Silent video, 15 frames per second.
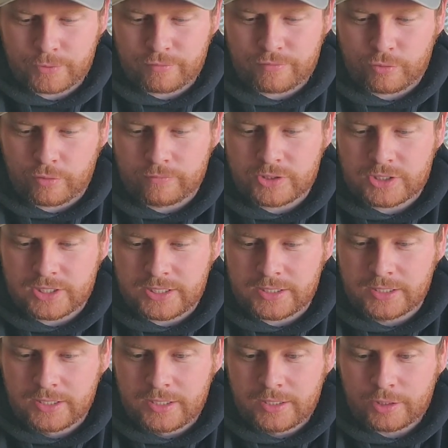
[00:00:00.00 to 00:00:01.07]
for
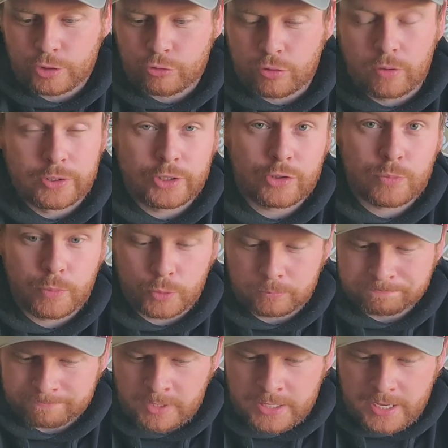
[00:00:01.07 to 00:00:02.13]
obviously controlling your spool.
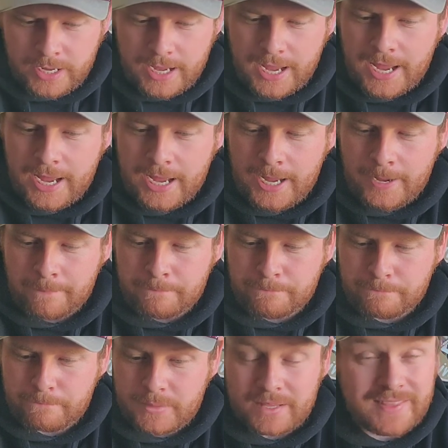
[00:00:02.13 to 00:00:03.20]

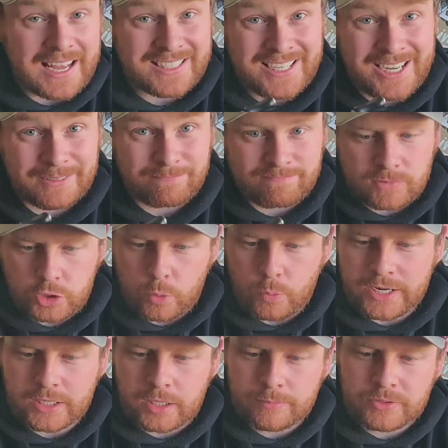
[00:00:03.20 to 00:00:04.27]
That's it. So
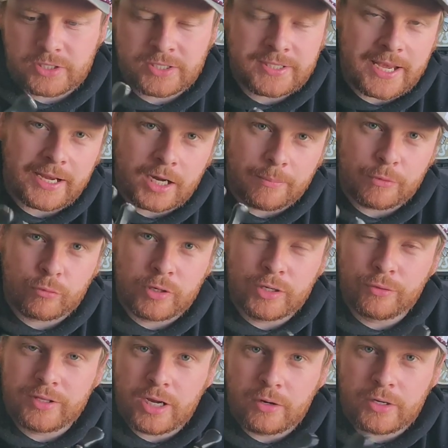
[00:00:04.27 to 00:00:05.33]
when it comes to setting up the
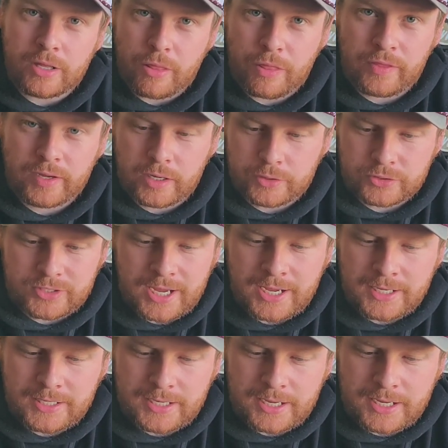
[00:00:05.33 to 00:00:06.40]
reel, the only other thing I'll
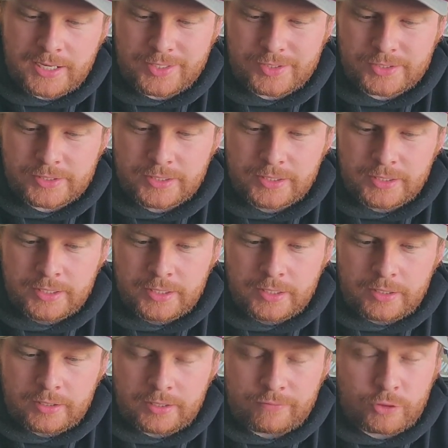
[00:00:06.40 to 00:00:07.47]
say is,
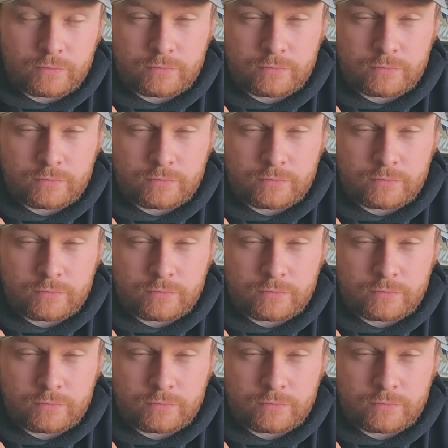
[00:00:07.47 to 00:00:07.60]
if